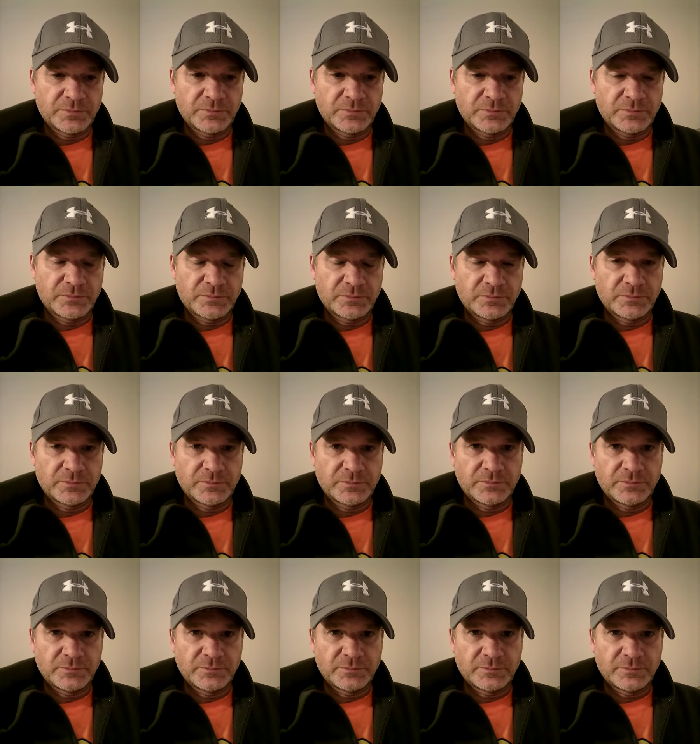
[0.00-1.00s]

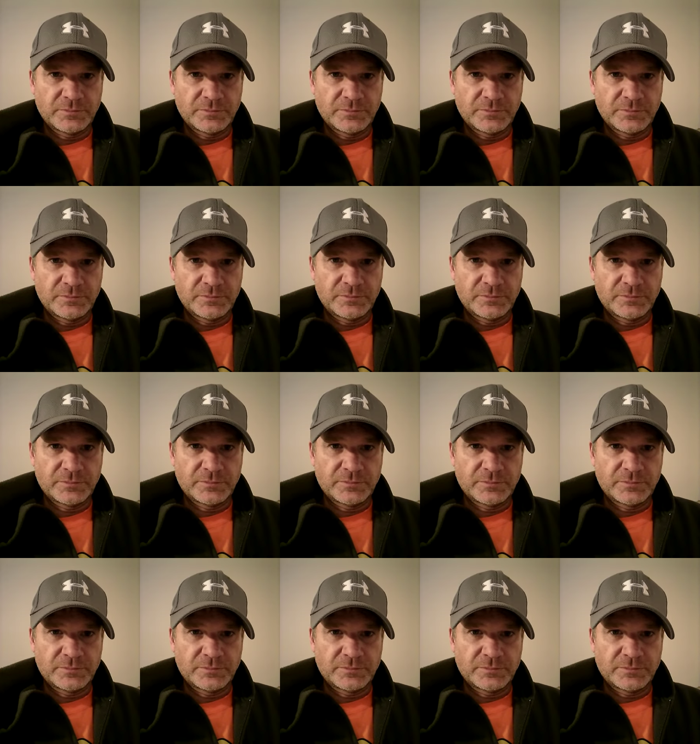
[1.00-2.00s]

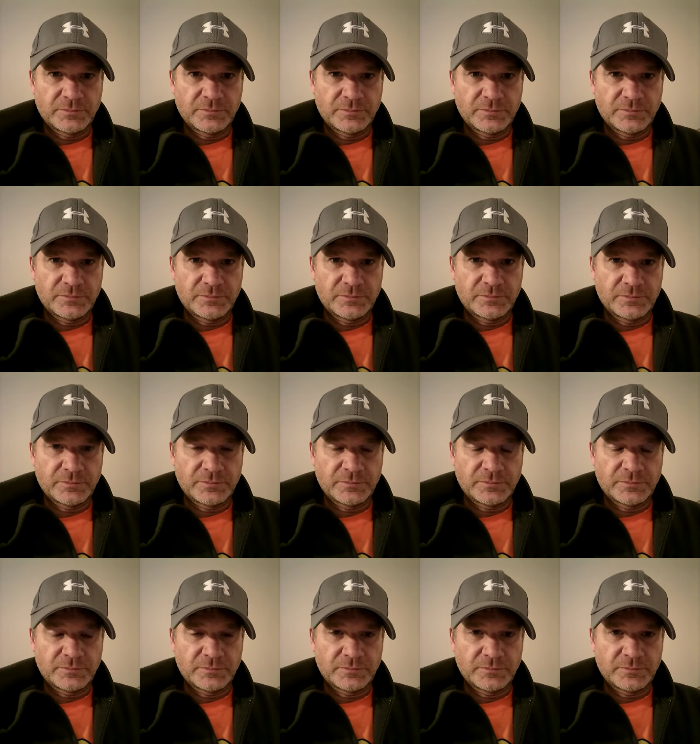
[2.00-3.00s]

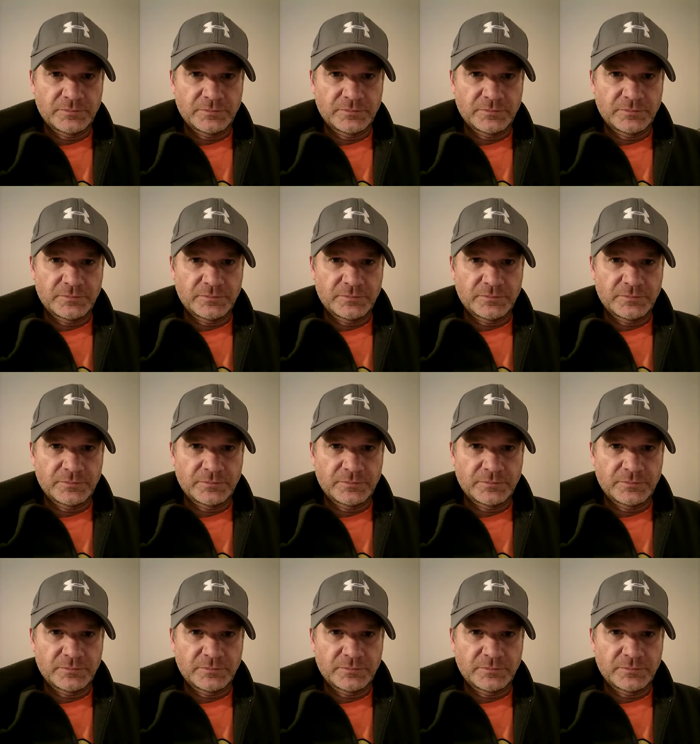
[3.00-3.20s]
Nothing is said.